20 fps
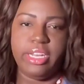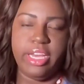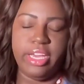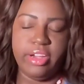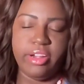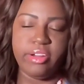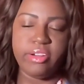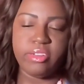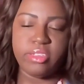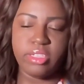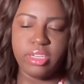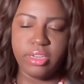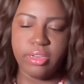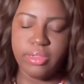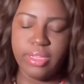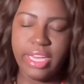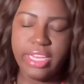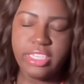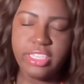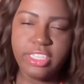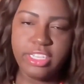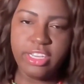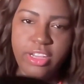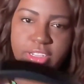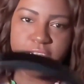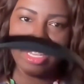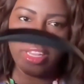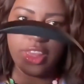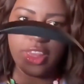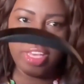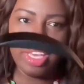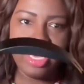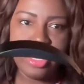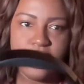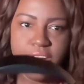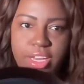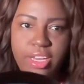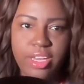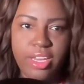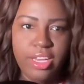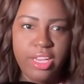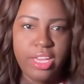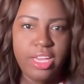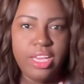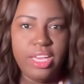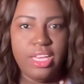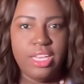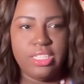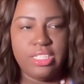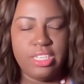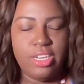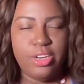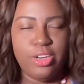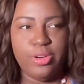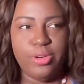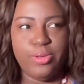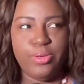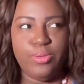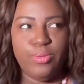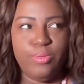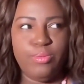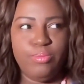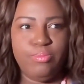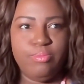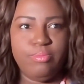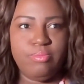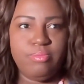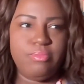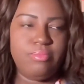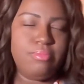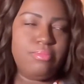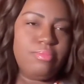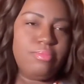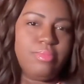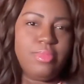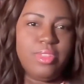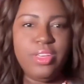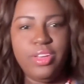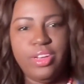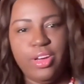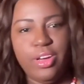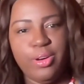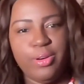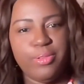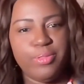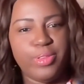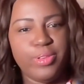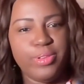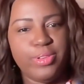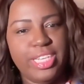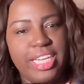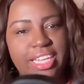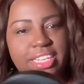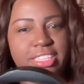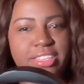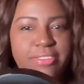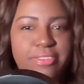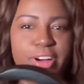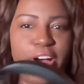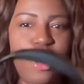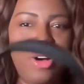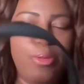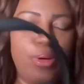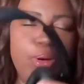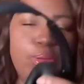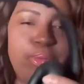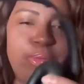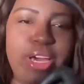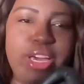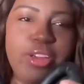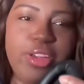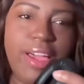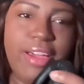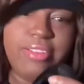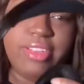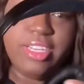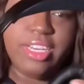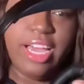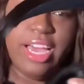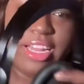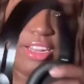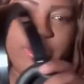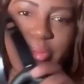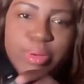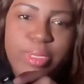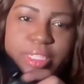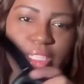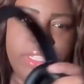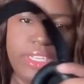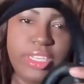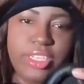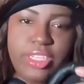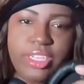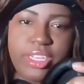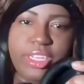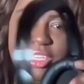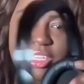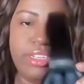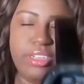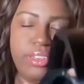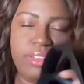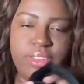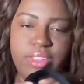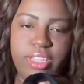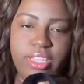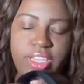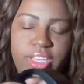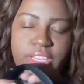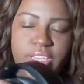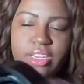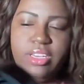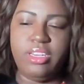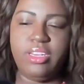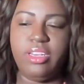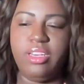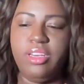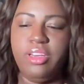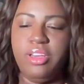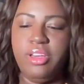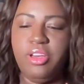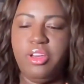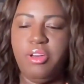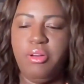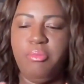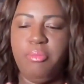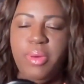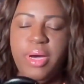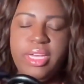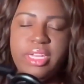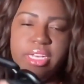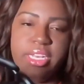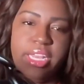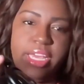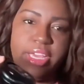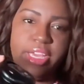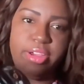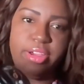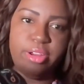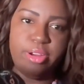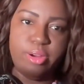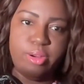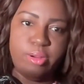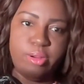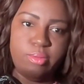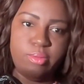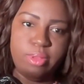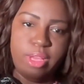air. So that's the only thing. So, if you tend to fall one way, you have to kind of position the button here